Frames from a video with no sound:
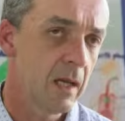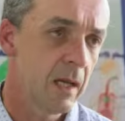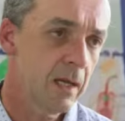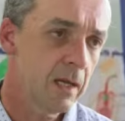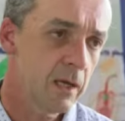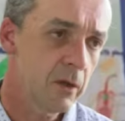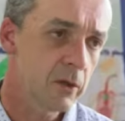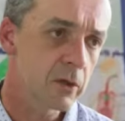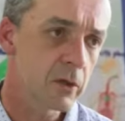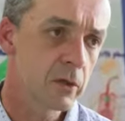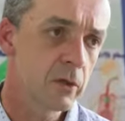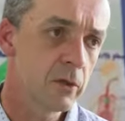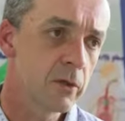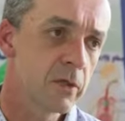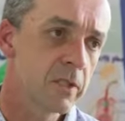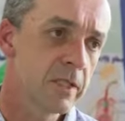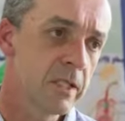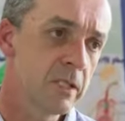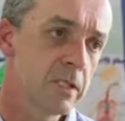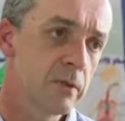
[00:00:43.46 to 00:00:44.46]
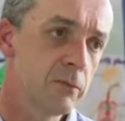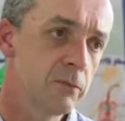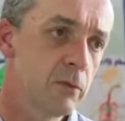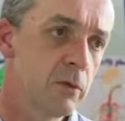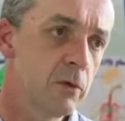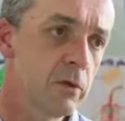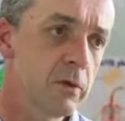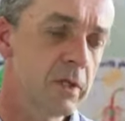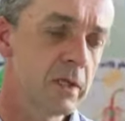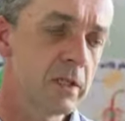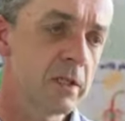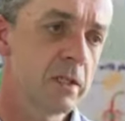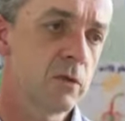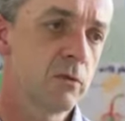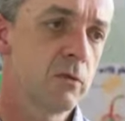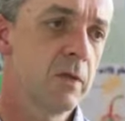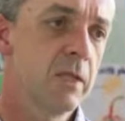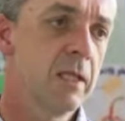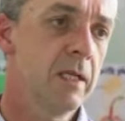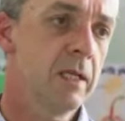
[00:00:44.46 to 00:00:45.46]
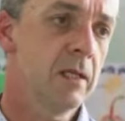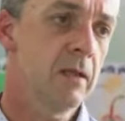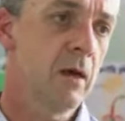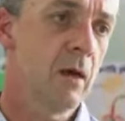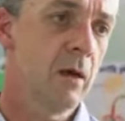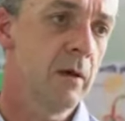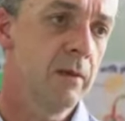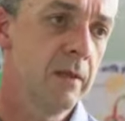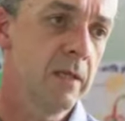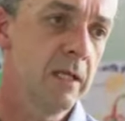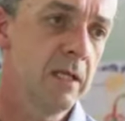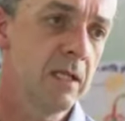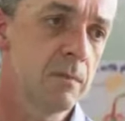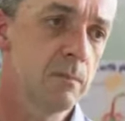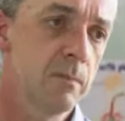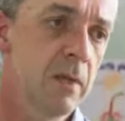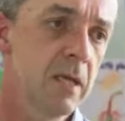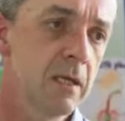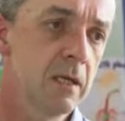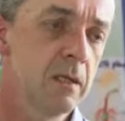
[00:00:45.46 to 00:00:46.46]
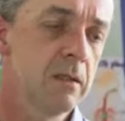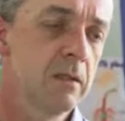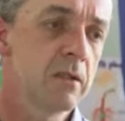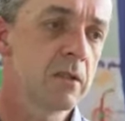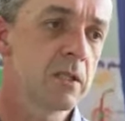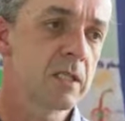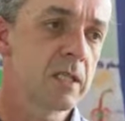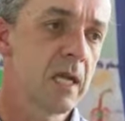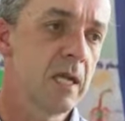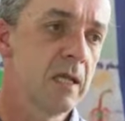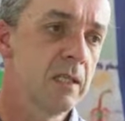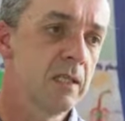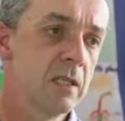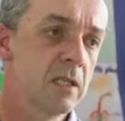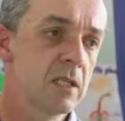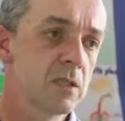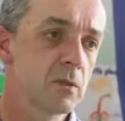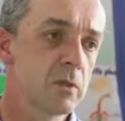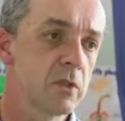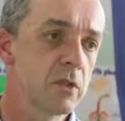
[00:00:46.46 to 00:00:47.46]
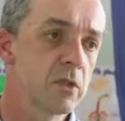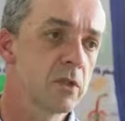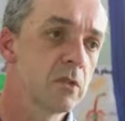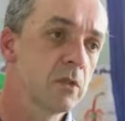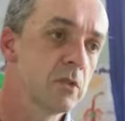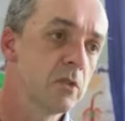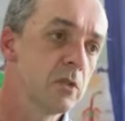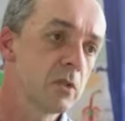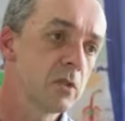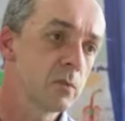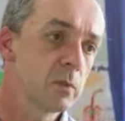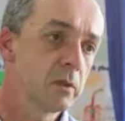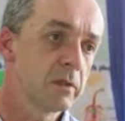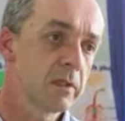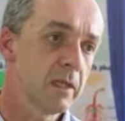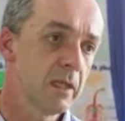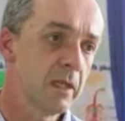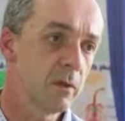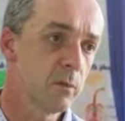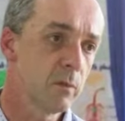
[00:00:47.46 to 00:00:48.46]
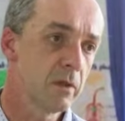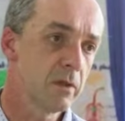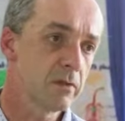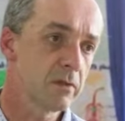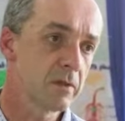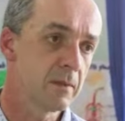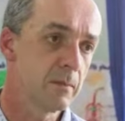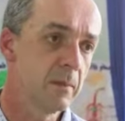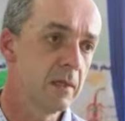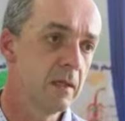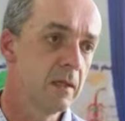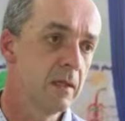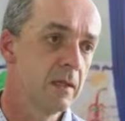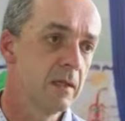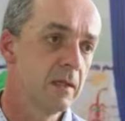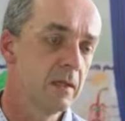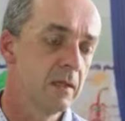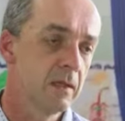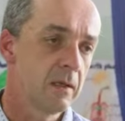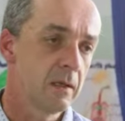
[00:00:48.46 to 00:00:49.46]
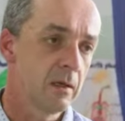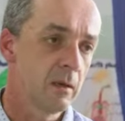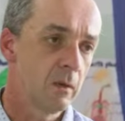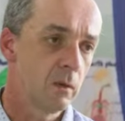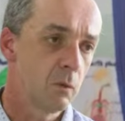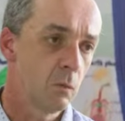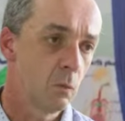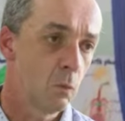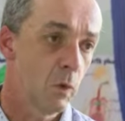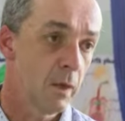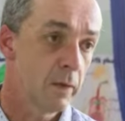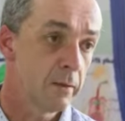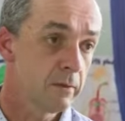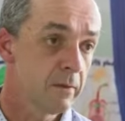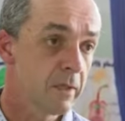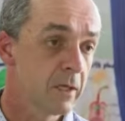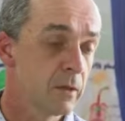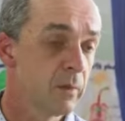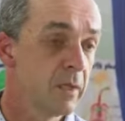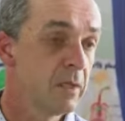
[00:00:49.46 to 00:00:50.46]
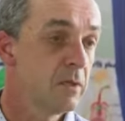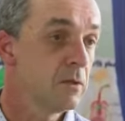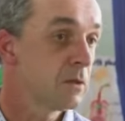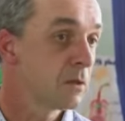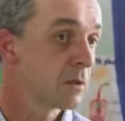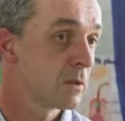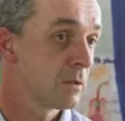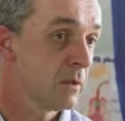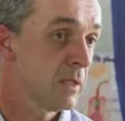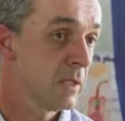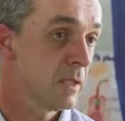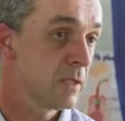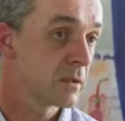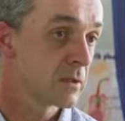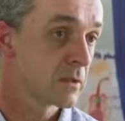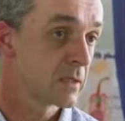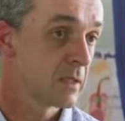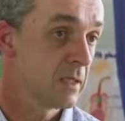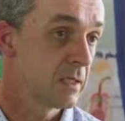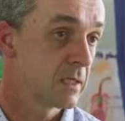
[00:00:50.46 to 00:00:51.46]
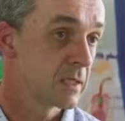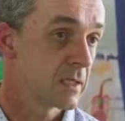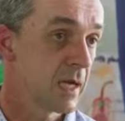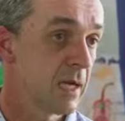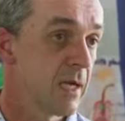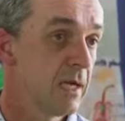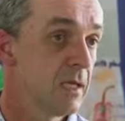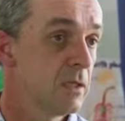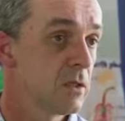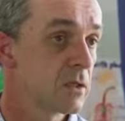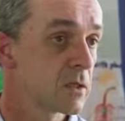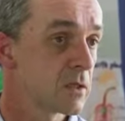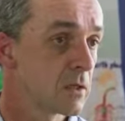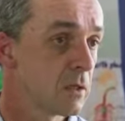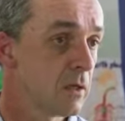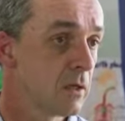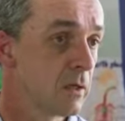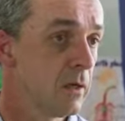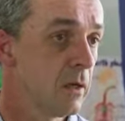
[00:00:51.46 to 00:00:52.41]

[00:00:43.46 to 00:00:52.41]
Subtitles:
in our courses, the focus is really on these big understandings which students will take with them, whether they go into careers in science or